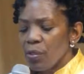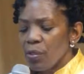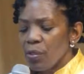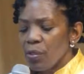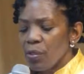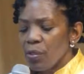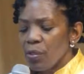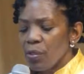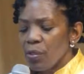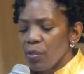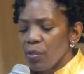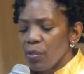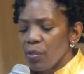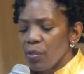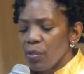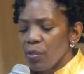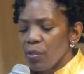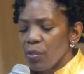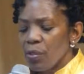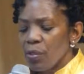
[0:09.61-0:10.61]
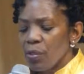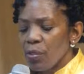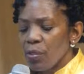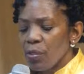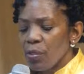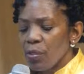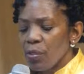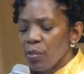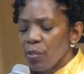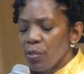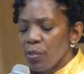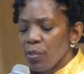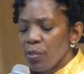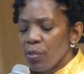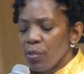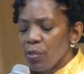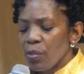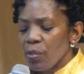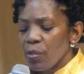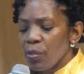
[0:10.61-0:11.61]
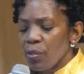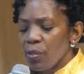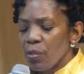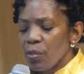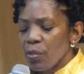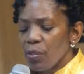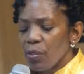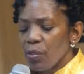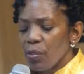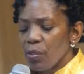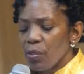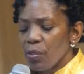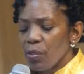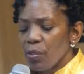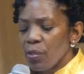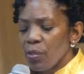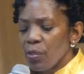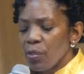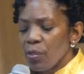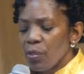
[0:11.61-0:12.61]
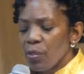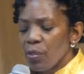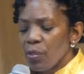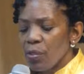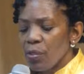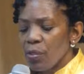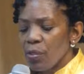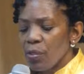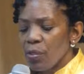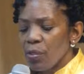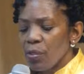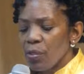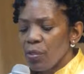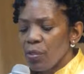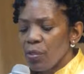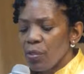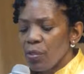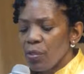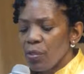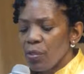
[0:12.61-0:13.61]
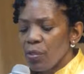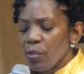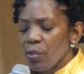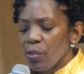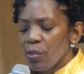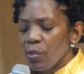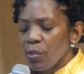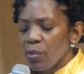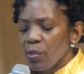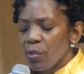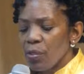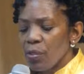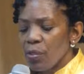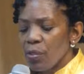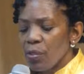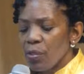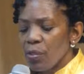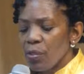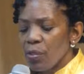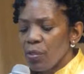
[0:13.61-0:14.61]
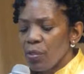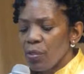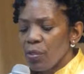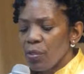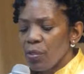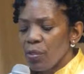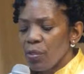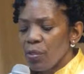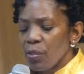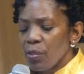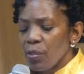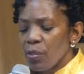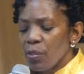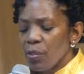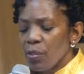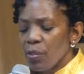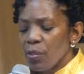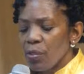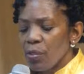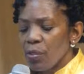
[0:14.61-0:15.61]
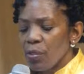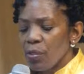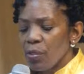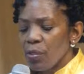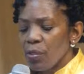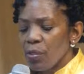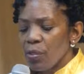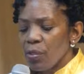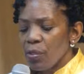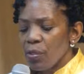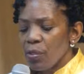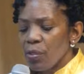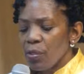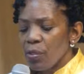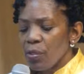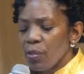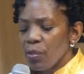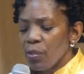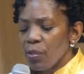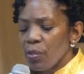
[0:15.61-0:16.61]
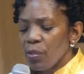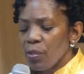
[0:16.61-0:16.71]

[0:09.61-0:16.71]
This is a still picture; no speech is visible.